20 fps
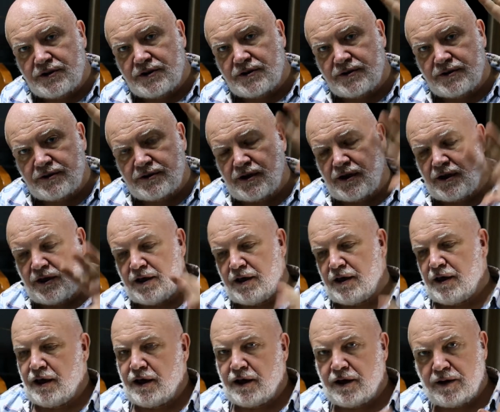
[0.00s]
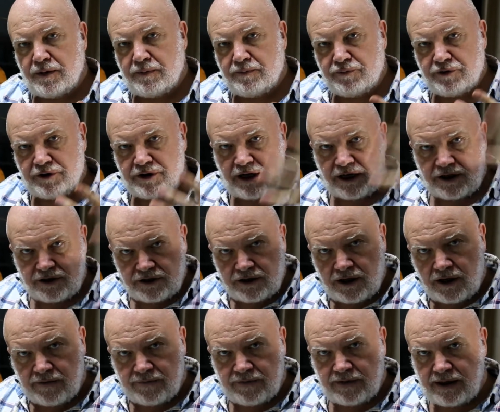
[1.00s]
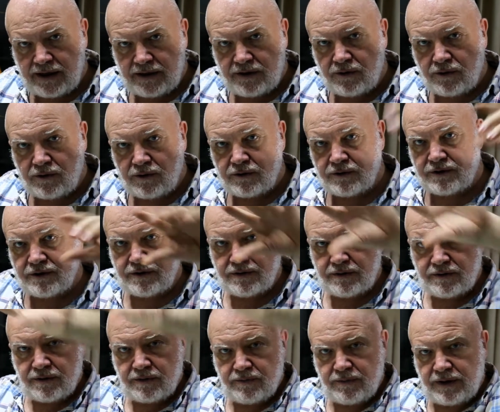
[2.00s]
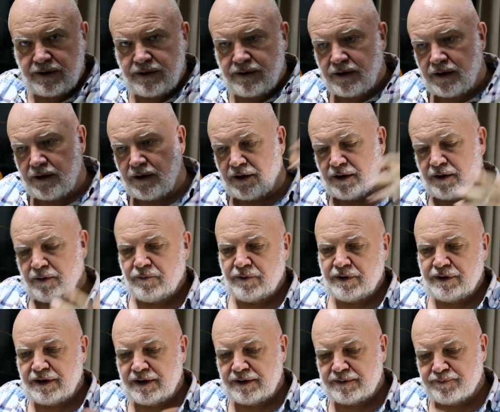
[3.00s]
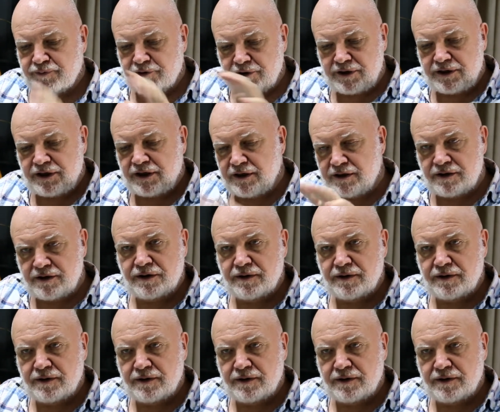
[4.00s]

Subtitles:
as protection over their doors with these printed